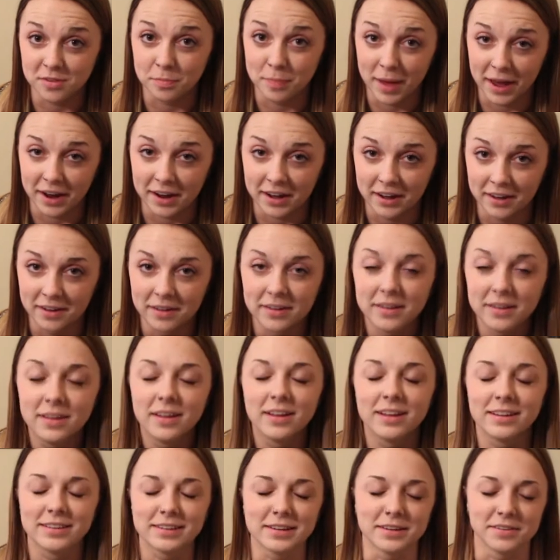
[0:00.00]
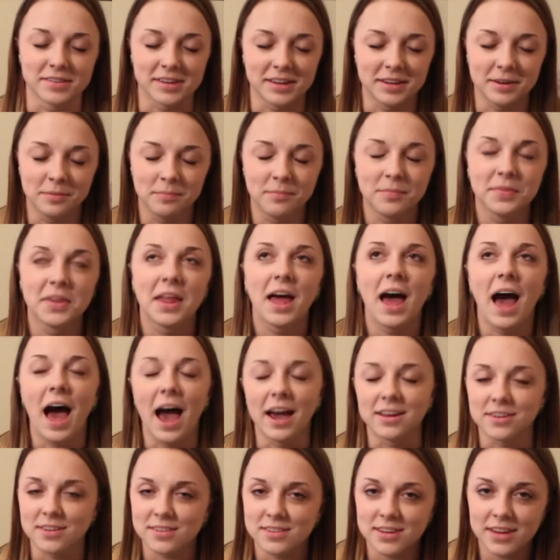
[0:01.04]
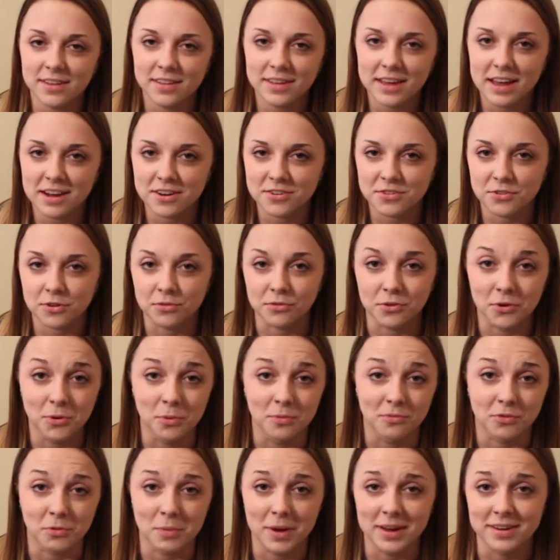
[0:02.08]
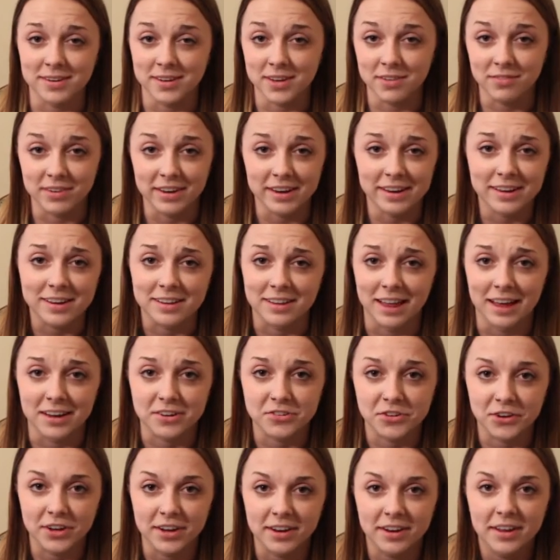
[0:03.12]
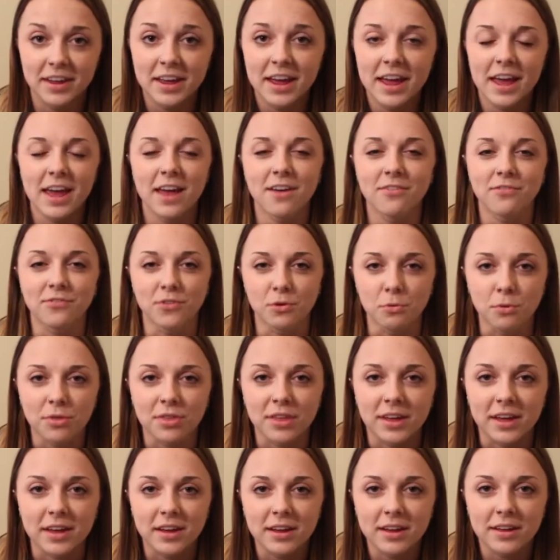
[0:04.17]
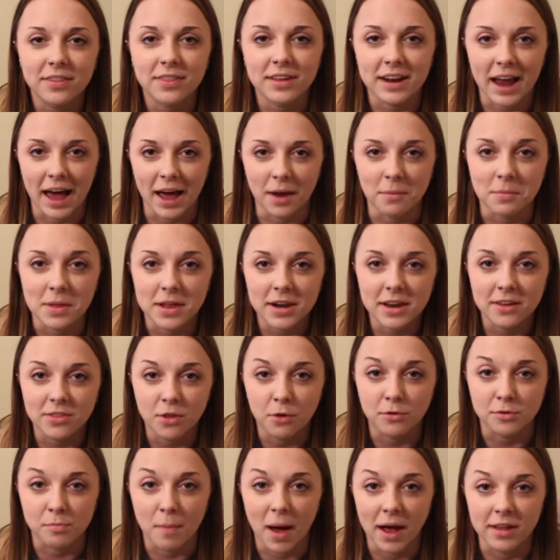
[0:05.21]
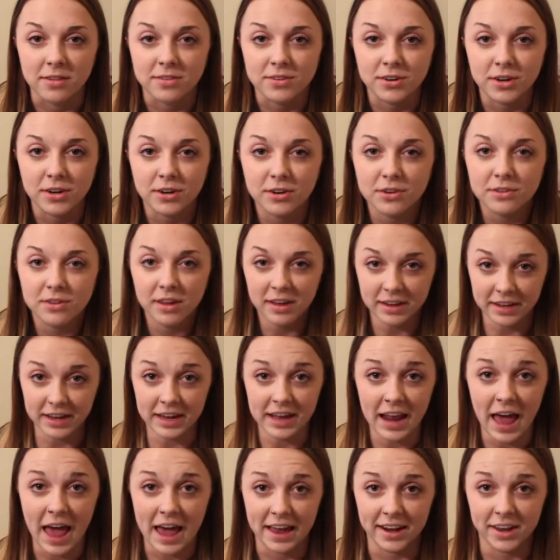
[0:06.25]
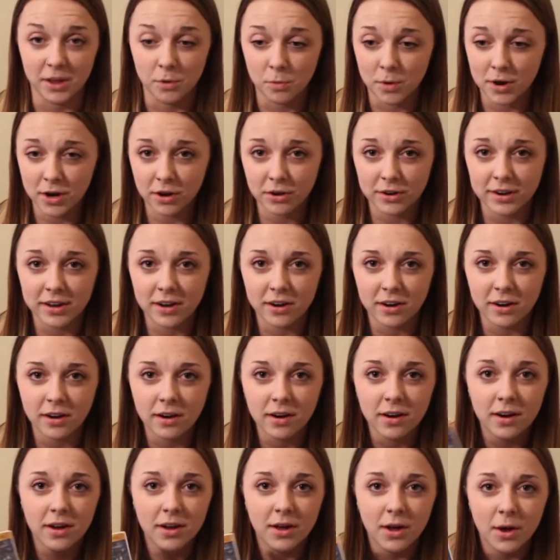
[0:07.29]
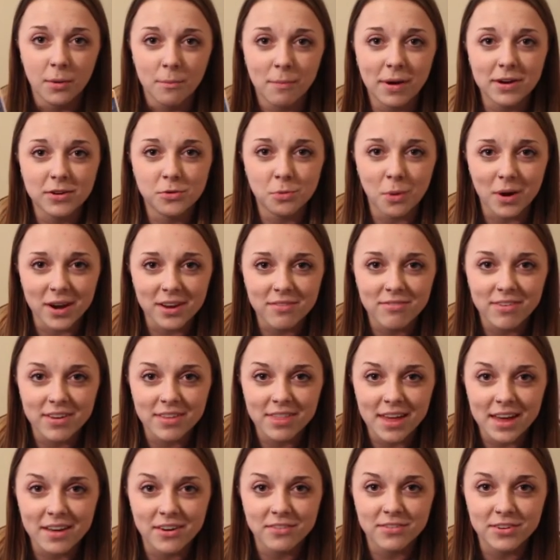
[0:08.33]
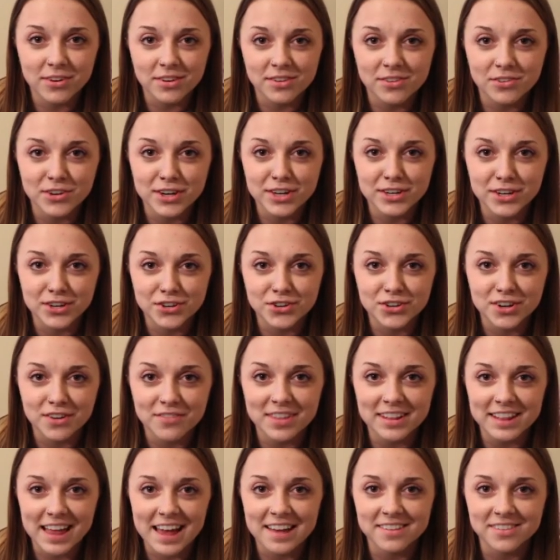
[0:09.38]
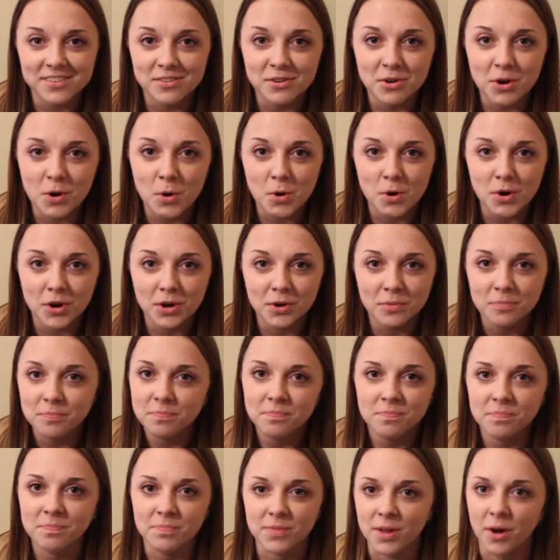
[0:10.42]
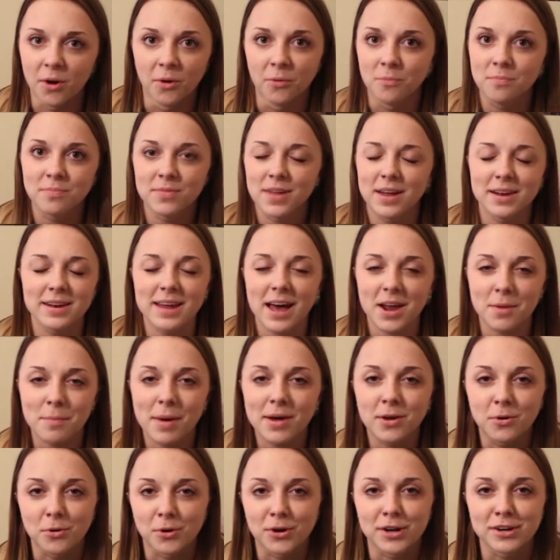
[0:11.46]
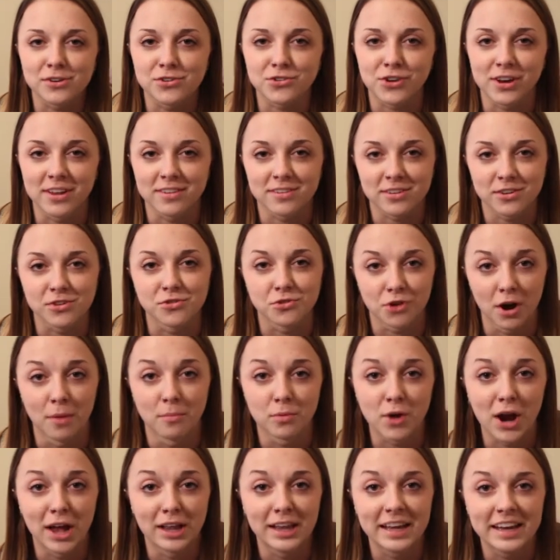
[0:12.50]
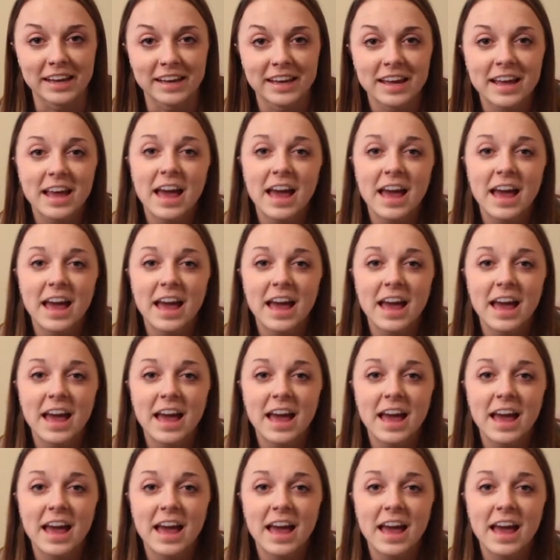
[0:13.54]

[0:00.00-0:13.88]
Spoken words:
as Becca. Listen, I just need the extra room for my DVD collection. If you think that I'm letting those monsters get anywhere near my 25th anniversary edition of The Last Unicorn, no, not a minority's chance at a Trump rally.